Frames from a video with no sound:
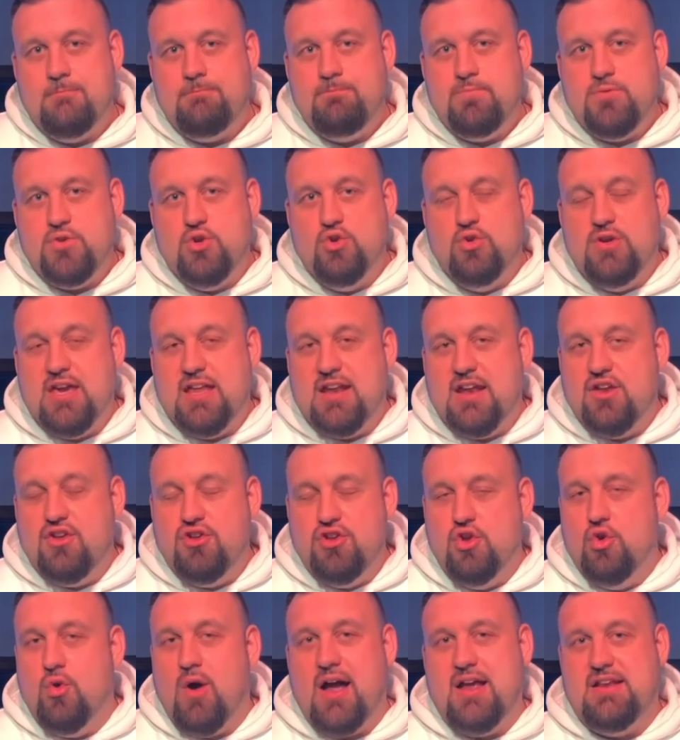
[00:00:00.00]
you get a
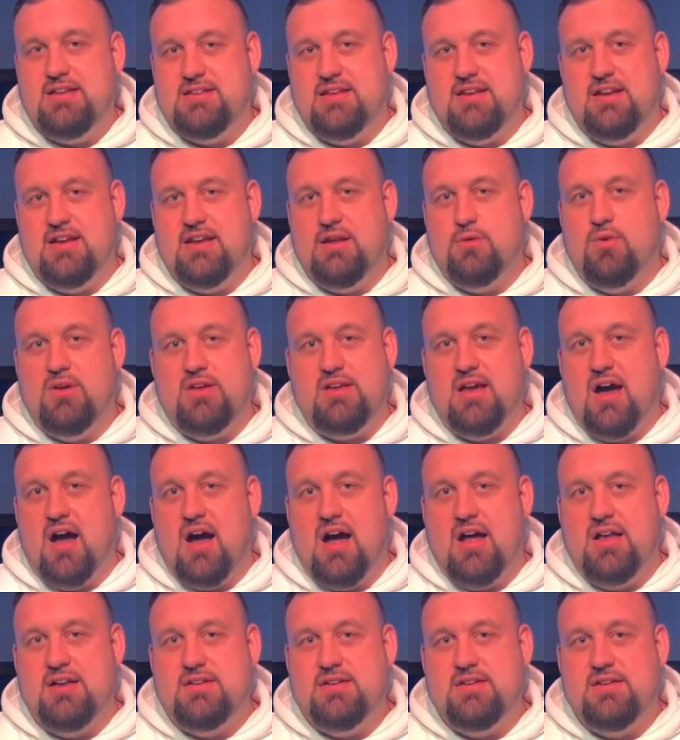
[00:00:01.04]
new identity with
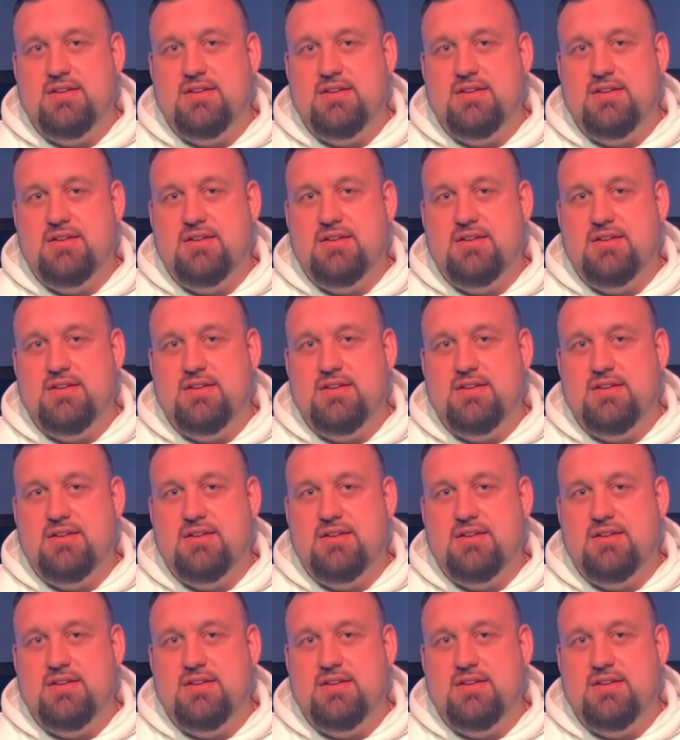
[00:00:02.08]
God.